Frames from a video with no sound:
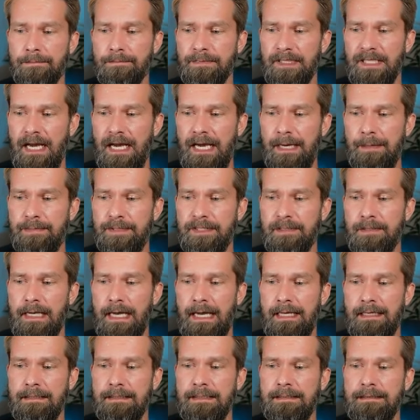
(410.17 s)
types,
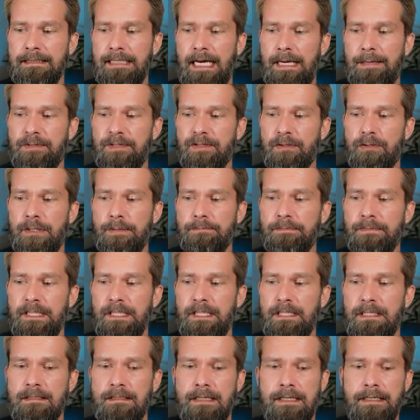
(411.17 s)
and
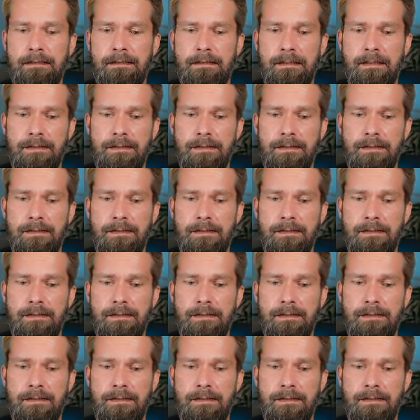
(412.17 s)
TypeScript-eslint.